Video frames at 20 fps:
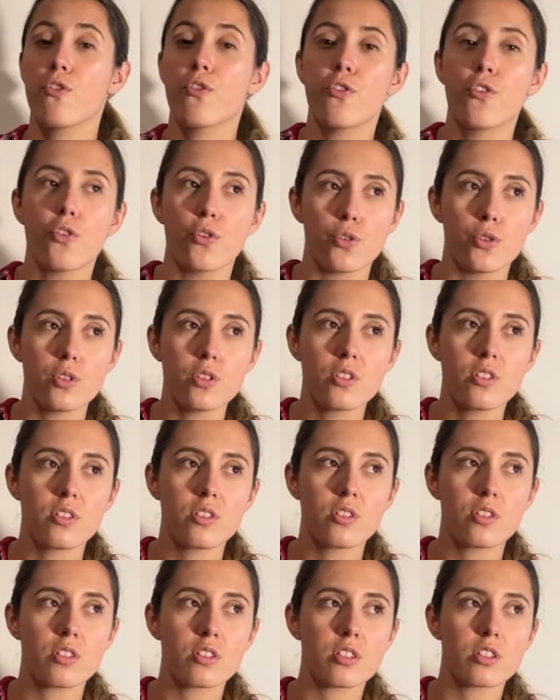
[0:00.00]

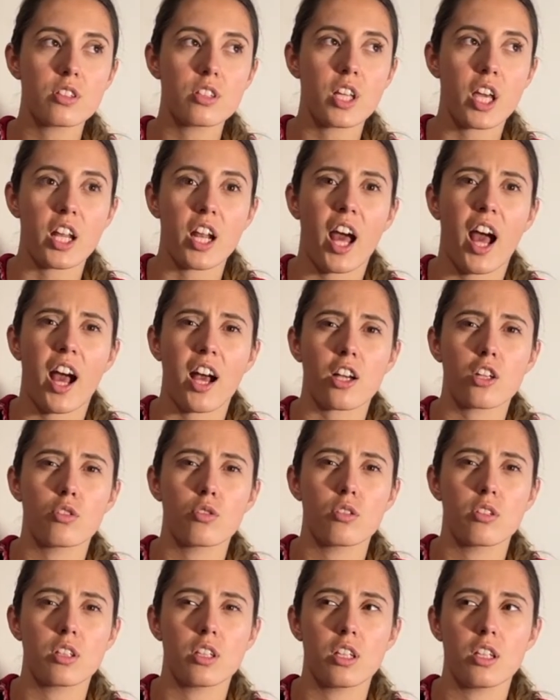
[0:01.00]
foods can
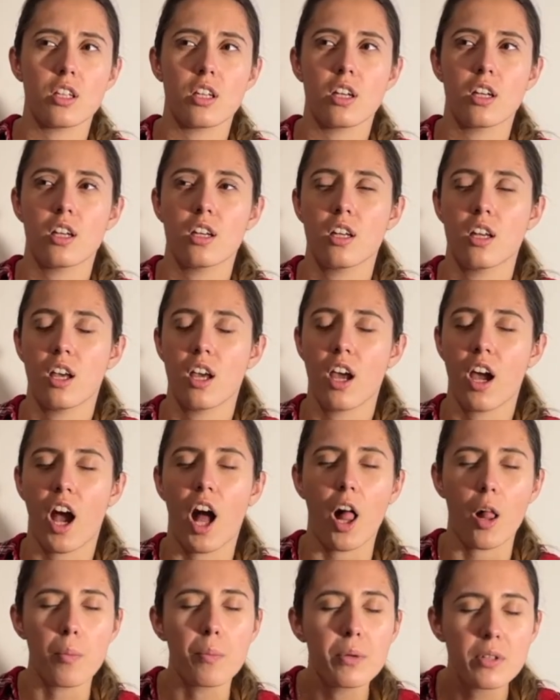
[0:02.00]
actually
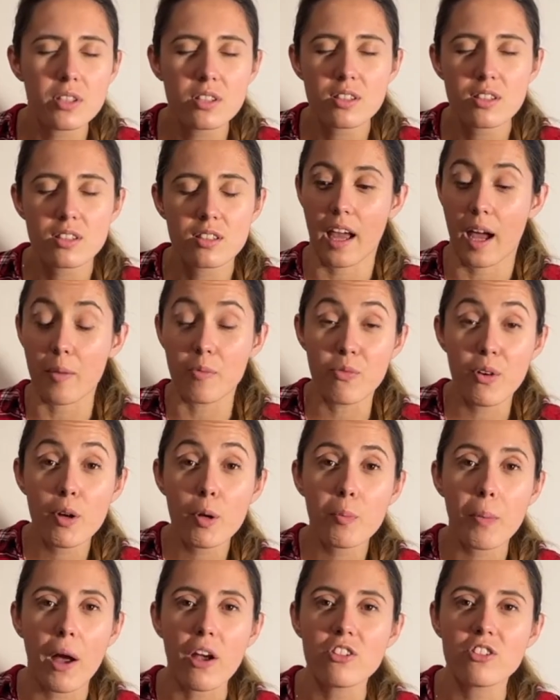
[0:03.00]
help us. I'm very
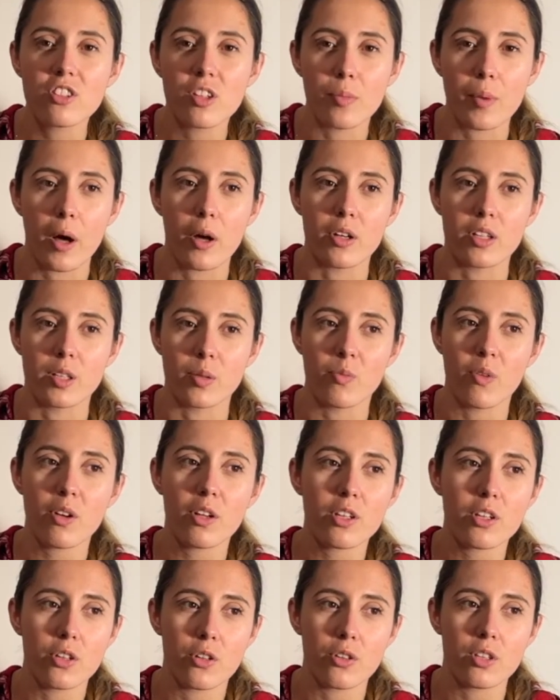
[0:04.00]
passionate about it. I'm
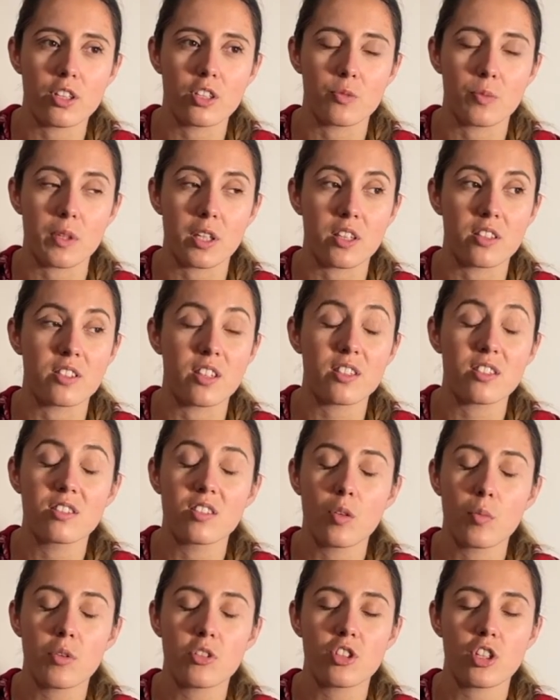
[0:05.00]
very curious because there's
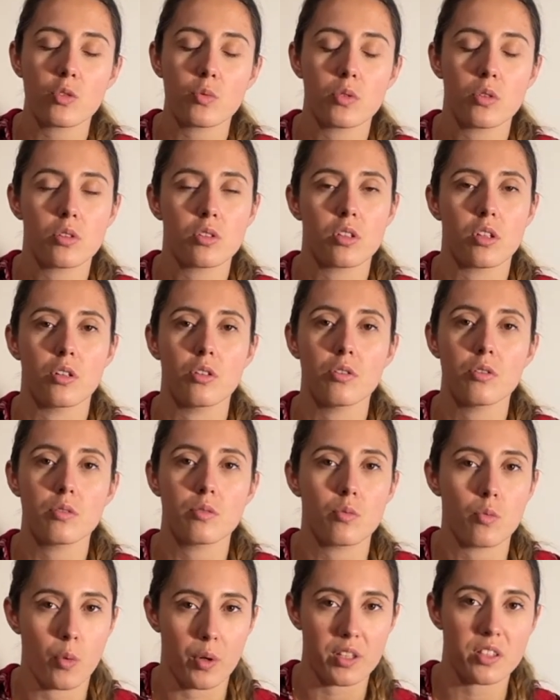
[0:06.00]
so much that we don't know.
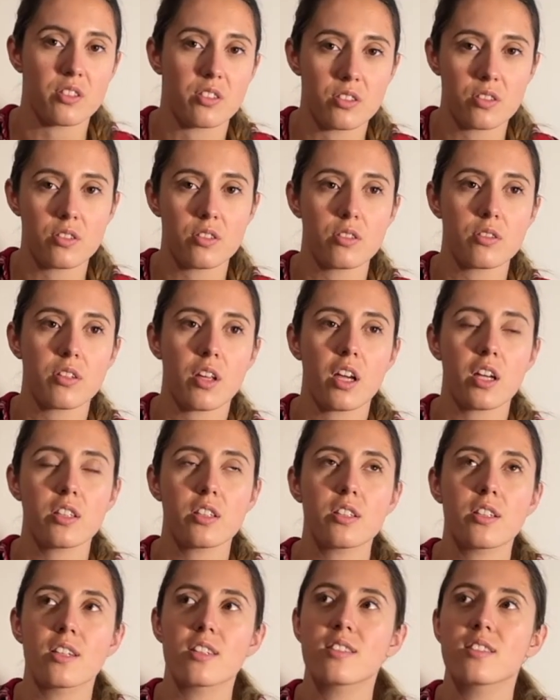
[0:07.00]
Western society,
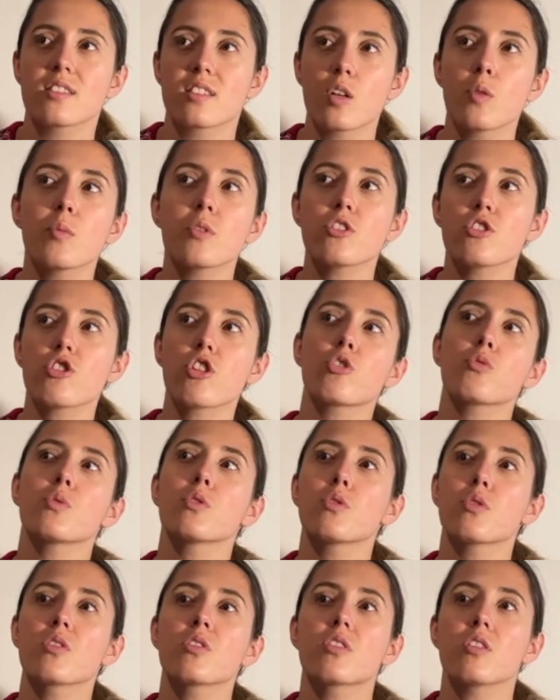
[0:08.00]
there's so much that we
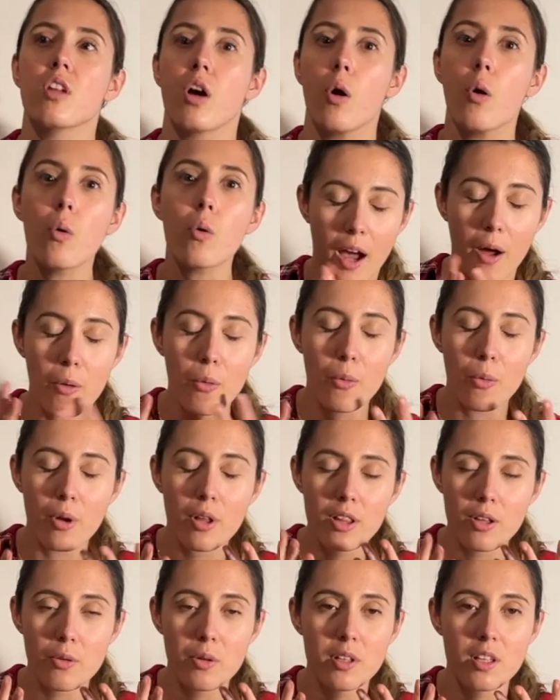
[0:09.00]
don't know. I
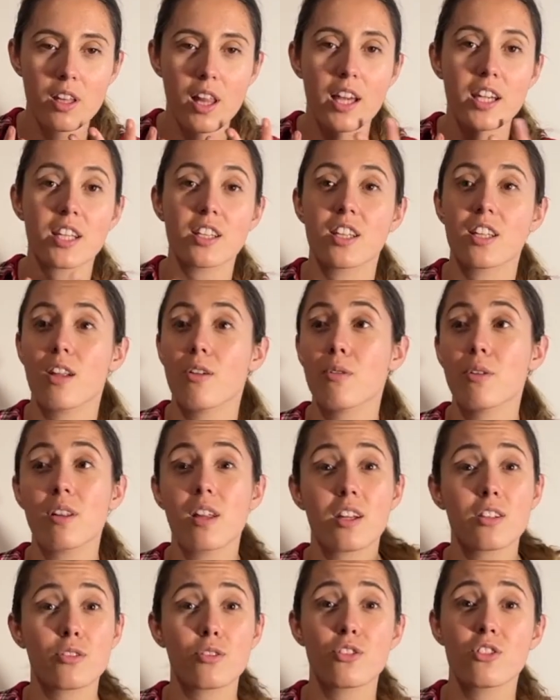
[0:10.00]
really, really like it, and I
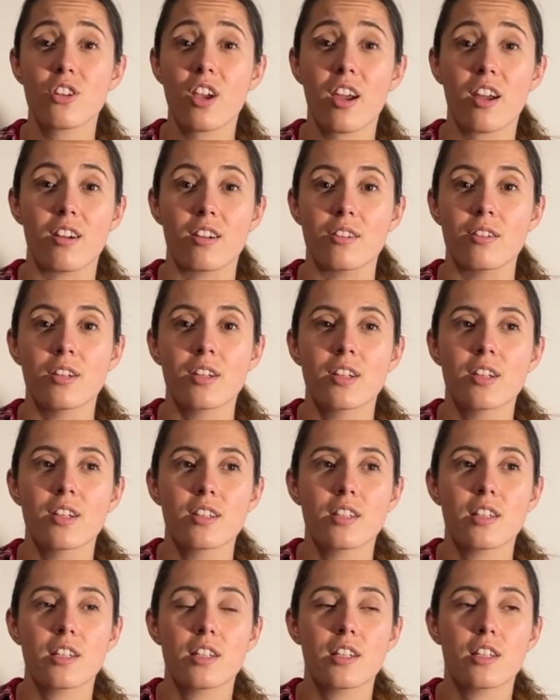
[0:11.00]
really like to share
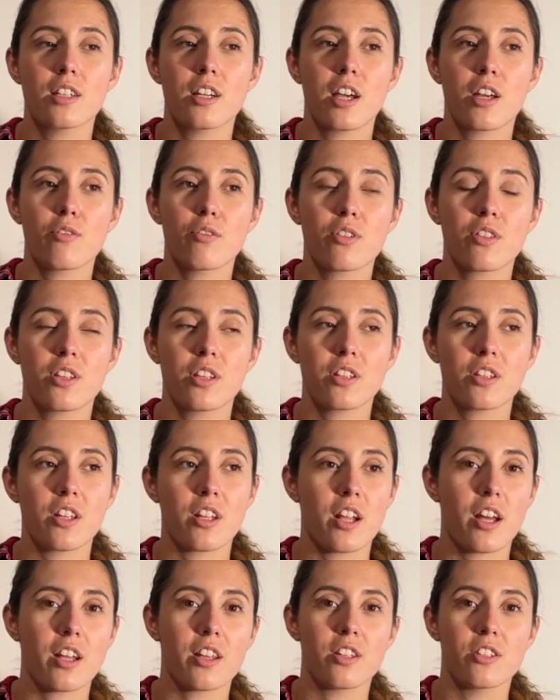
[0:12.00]
everything that
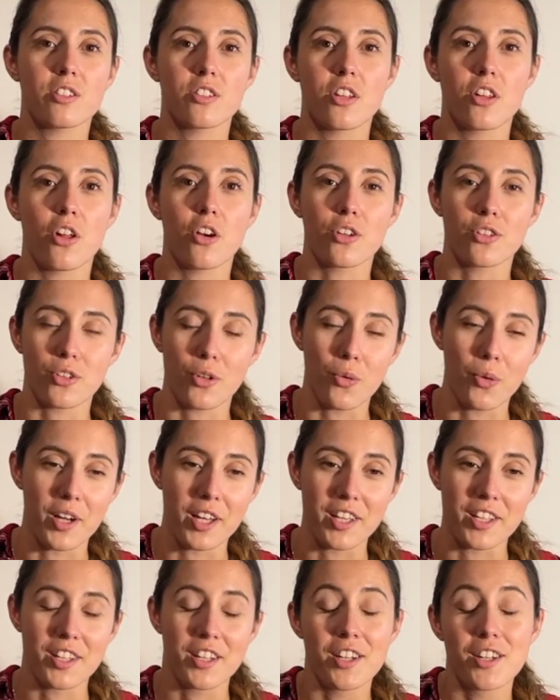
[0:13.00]
I learn along the
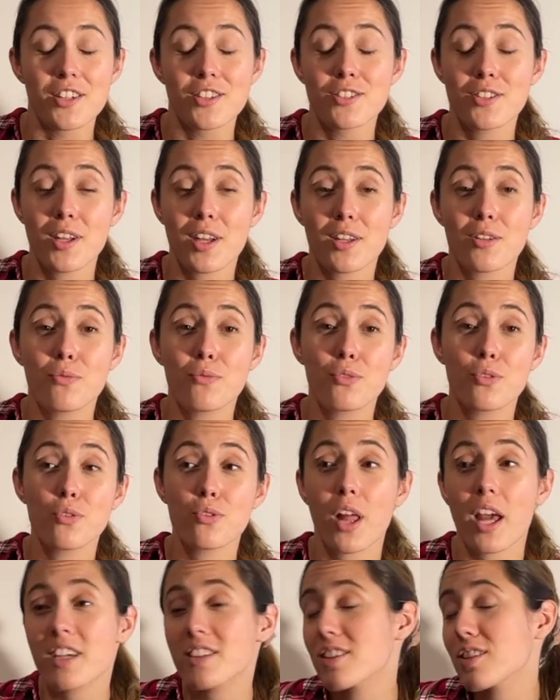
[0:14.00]
way. So if you
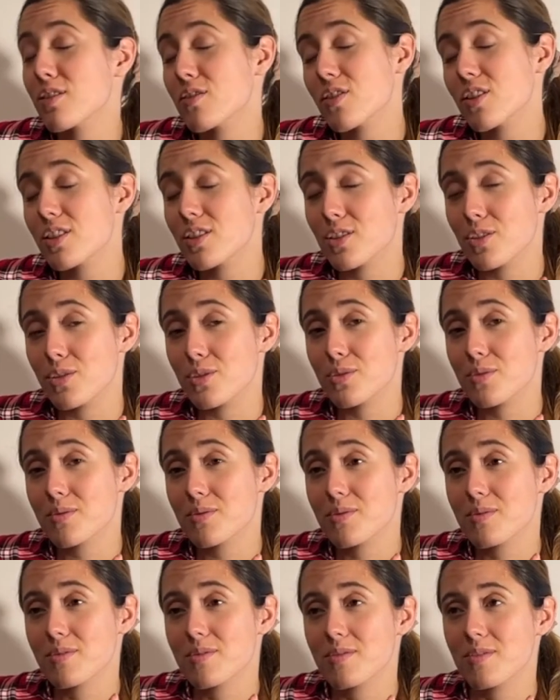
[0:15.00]
like this video,
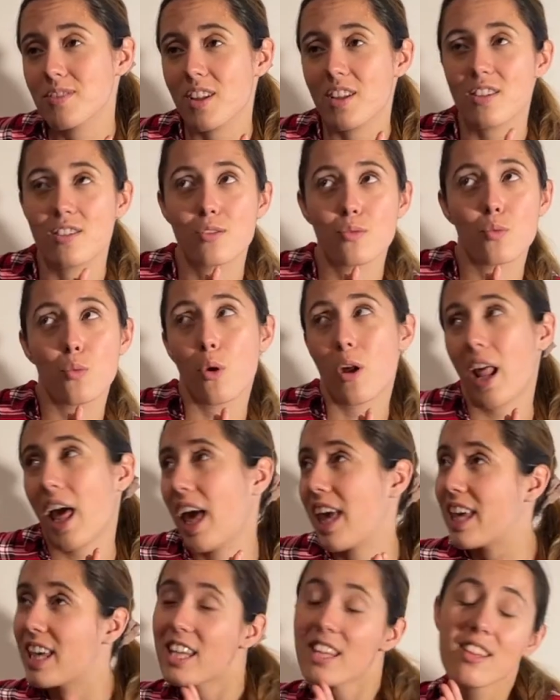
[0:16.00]
this is what
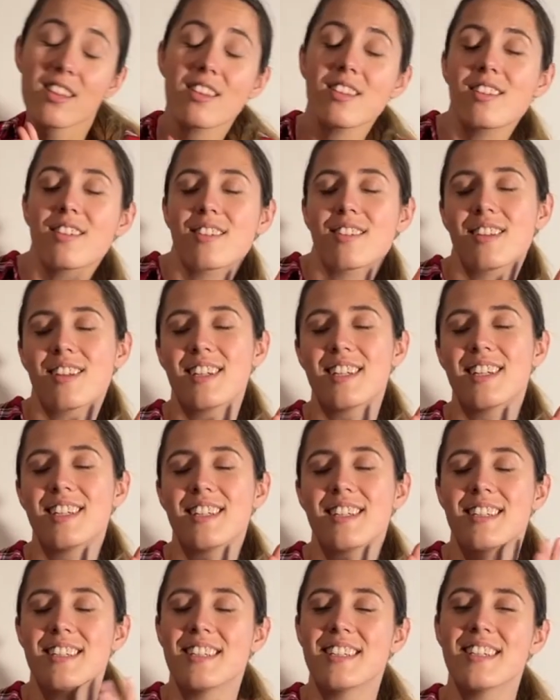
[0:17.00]
I eat,
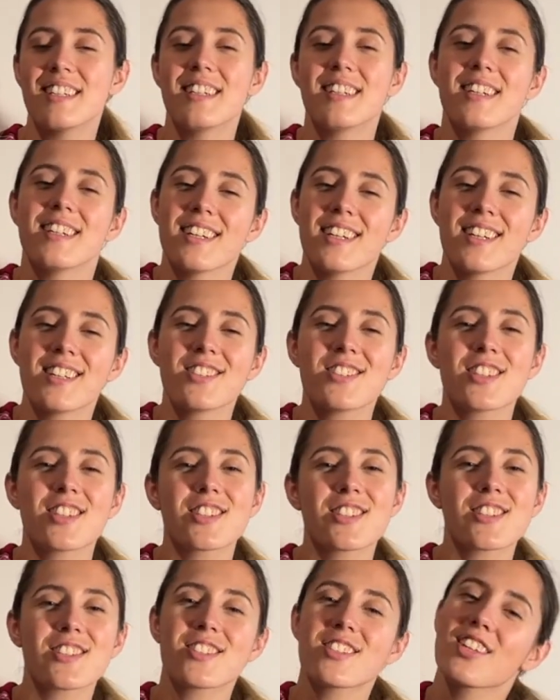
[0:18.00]

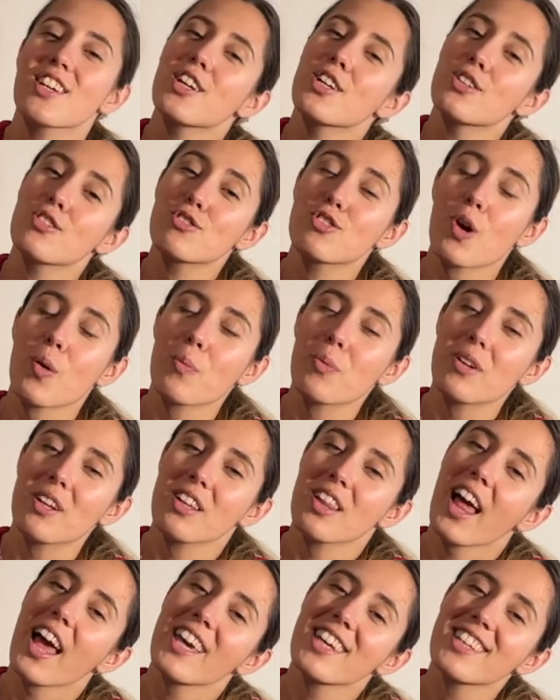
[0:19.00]
just drop it a
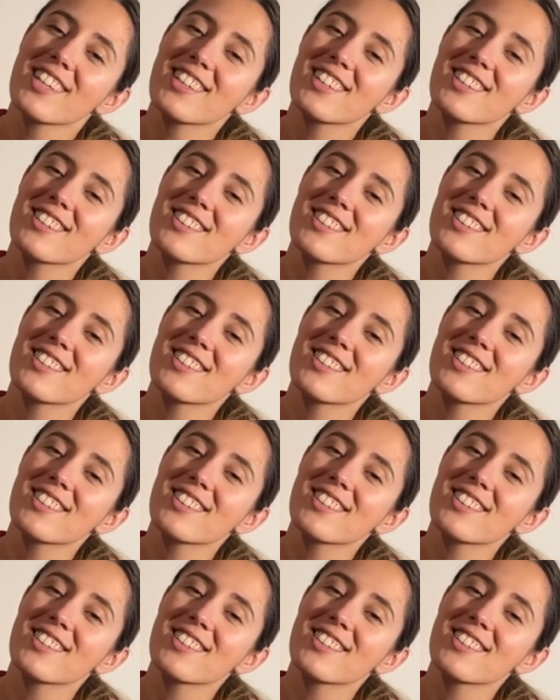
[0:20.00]
like.